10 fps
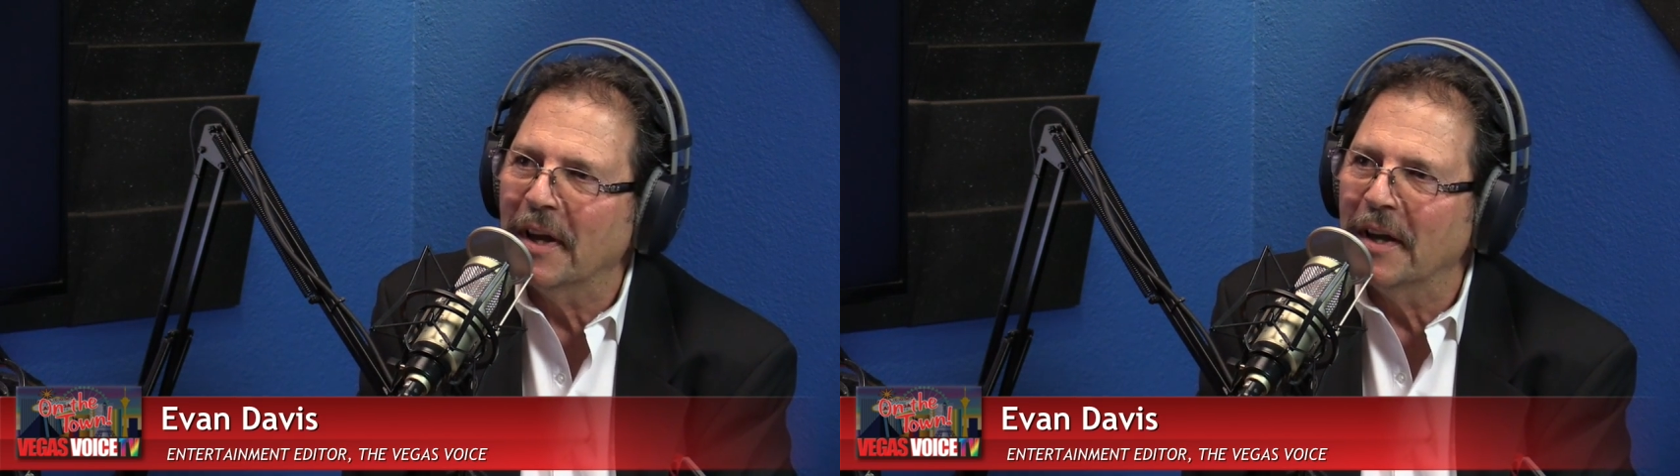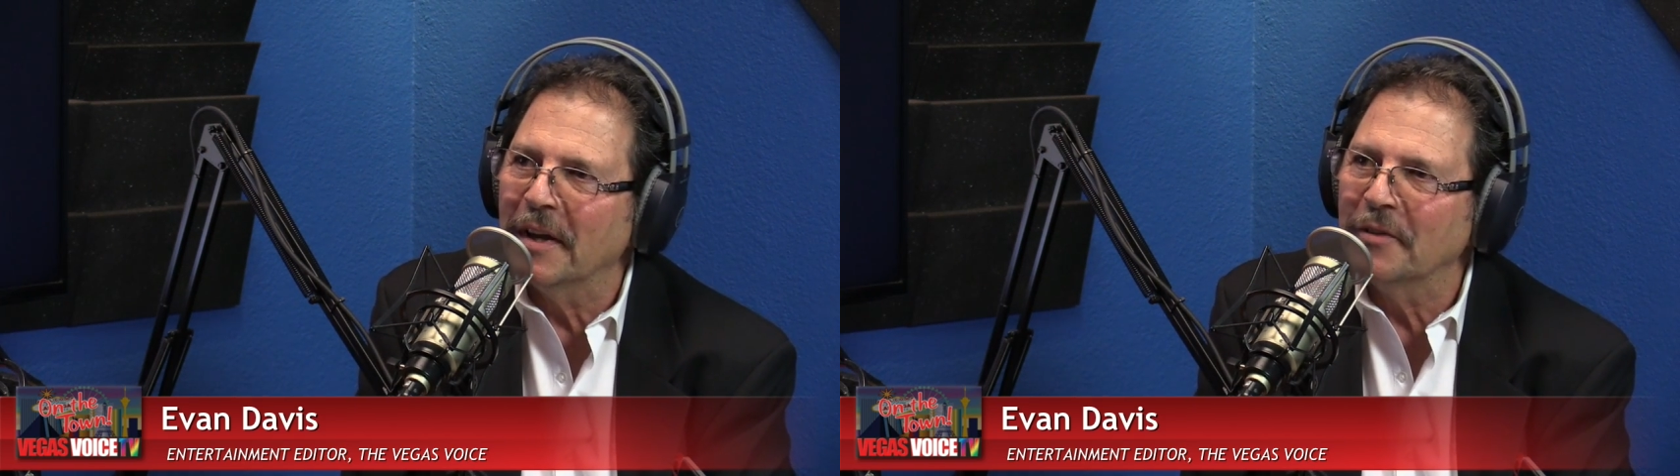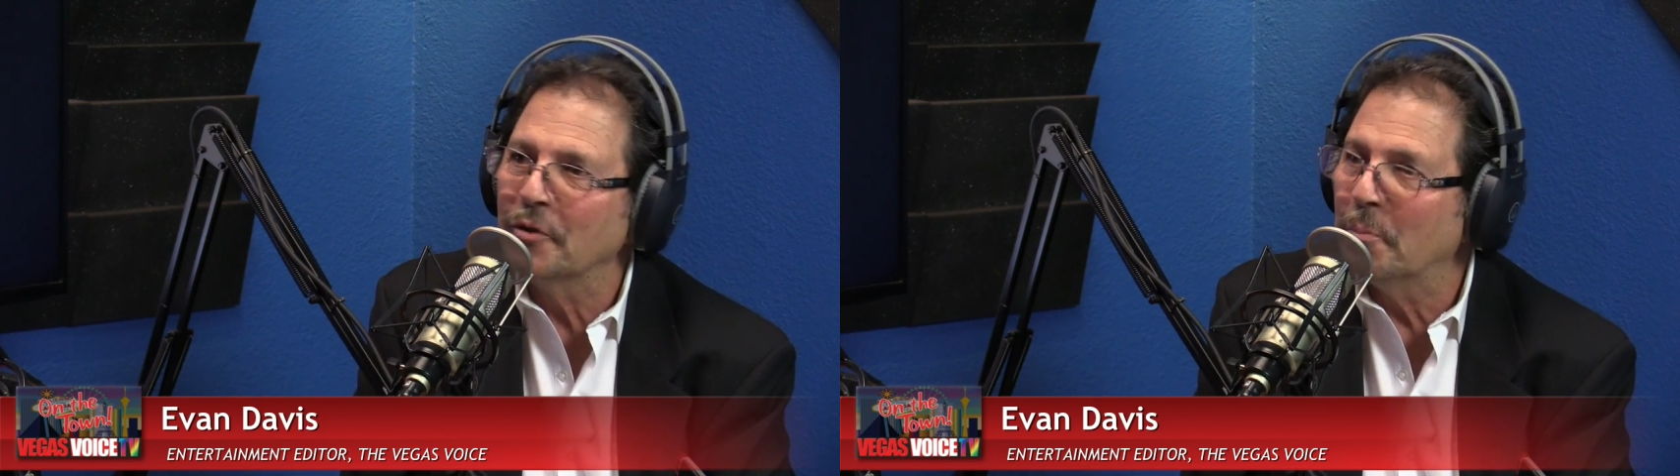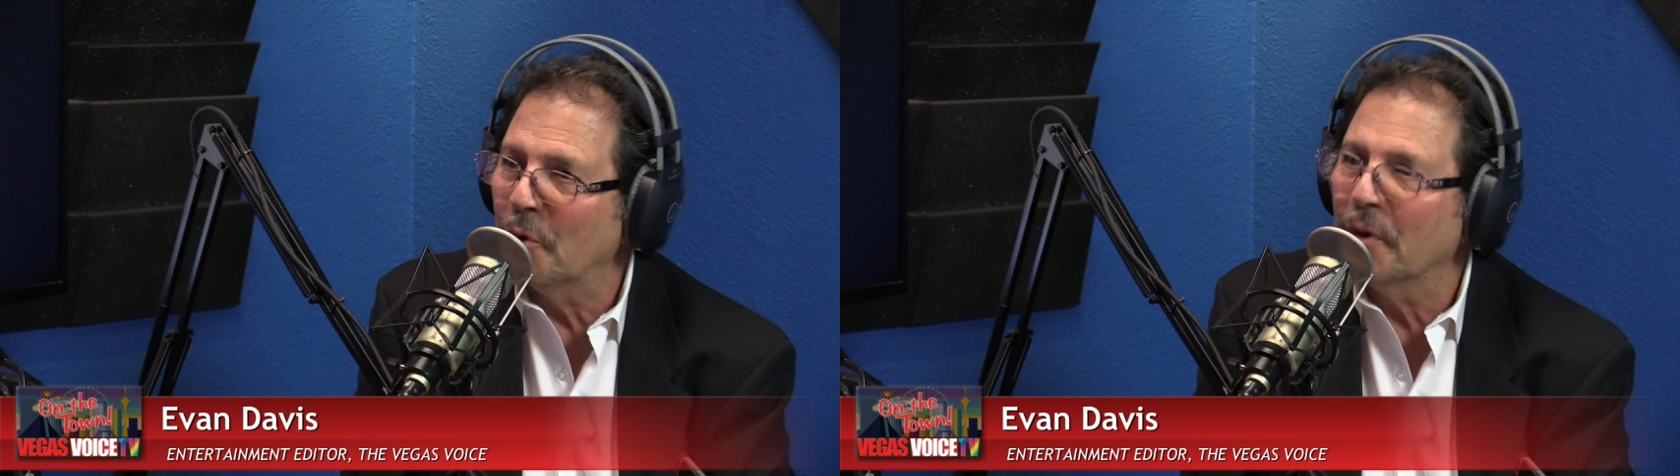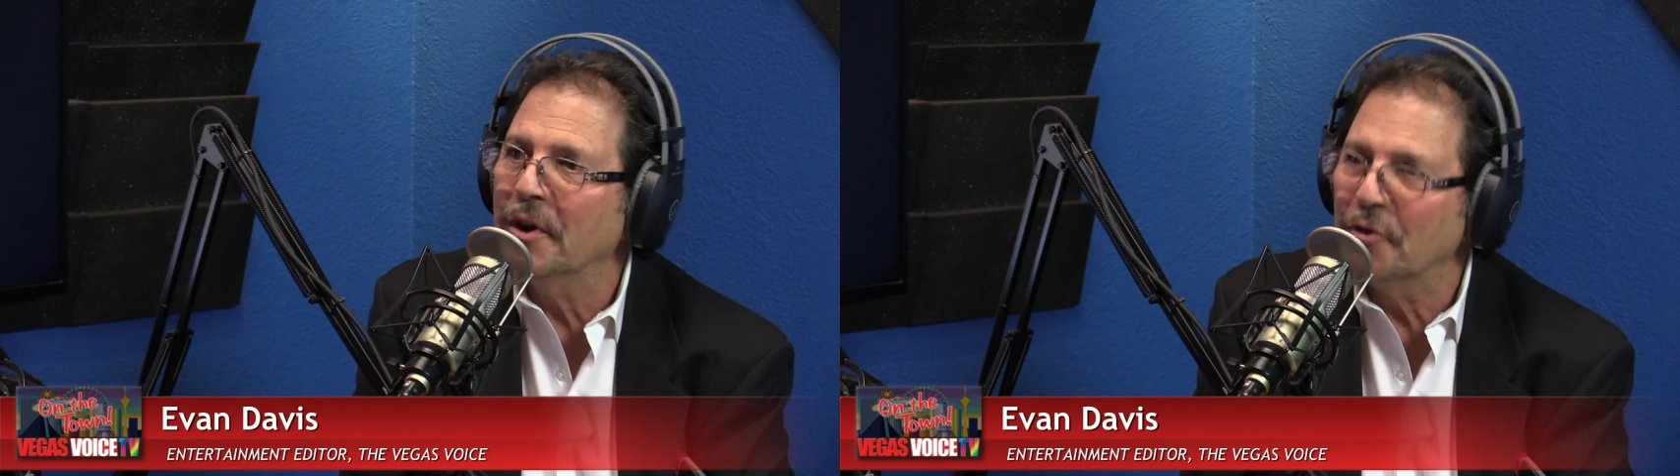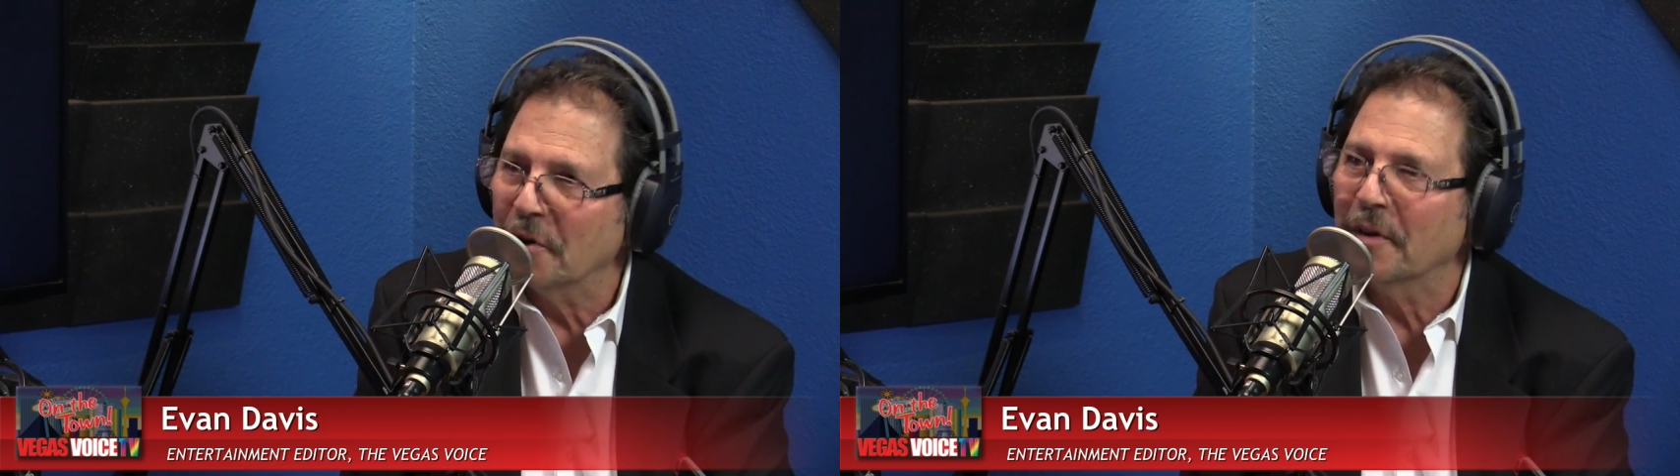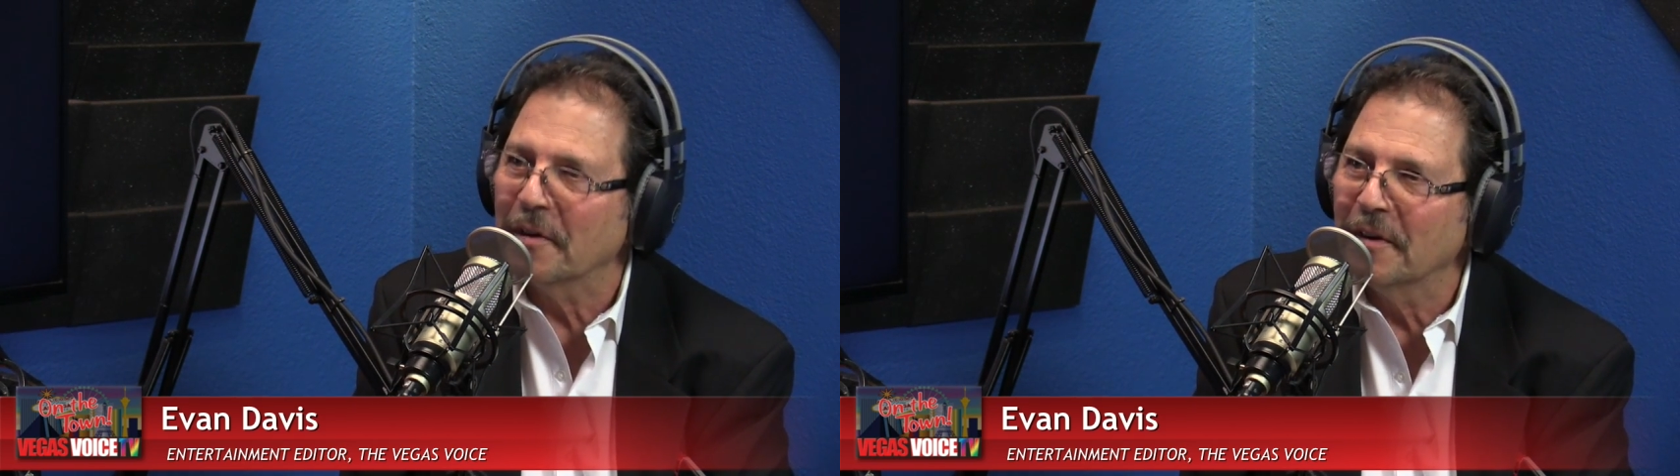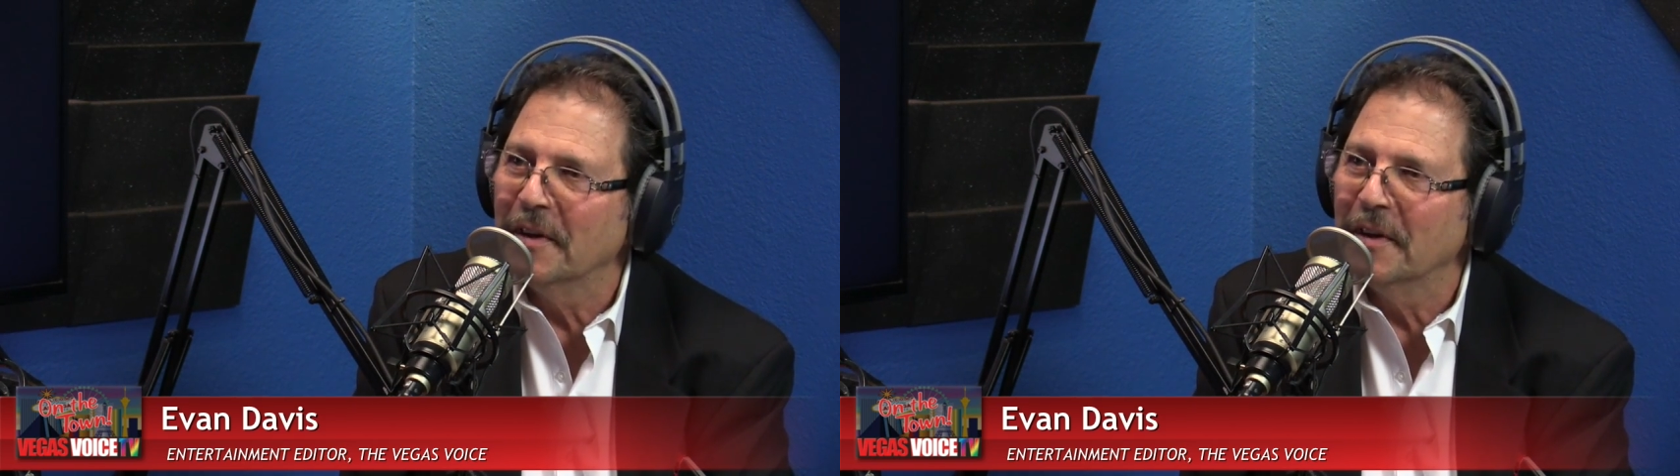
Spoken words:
and support each other.